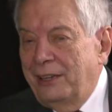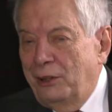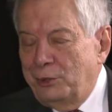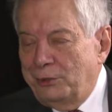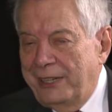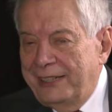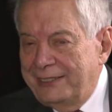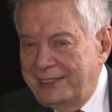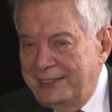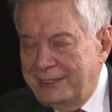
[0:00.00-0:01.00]
ulcerating
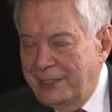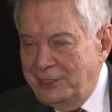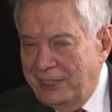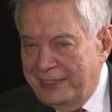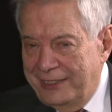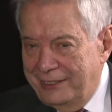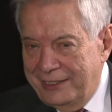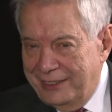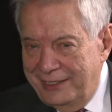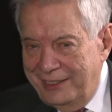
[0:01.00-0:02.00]
disease of the genitalia,